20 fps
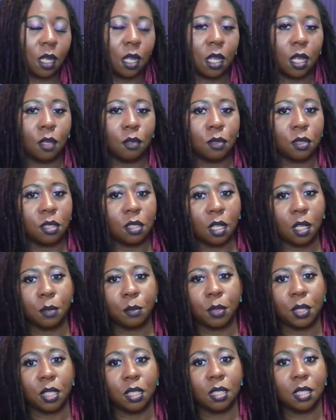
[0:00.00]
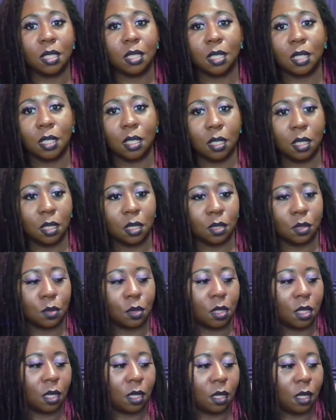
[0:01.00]
have with not being seen as what
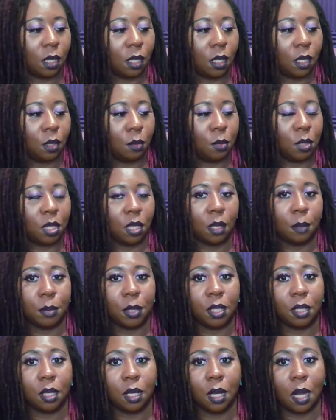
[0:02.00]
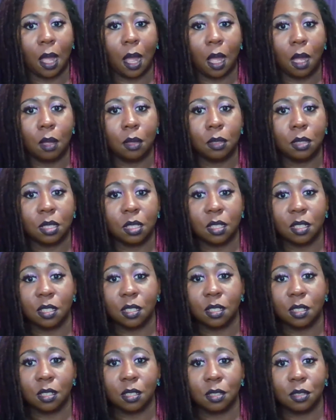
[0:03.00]
I am and not being allowed to listen
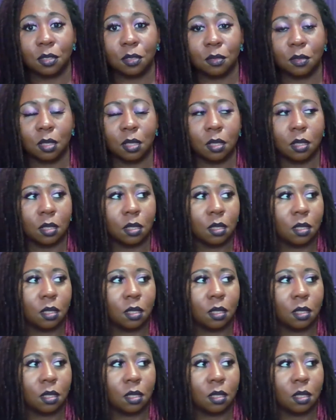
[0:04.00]
to, well,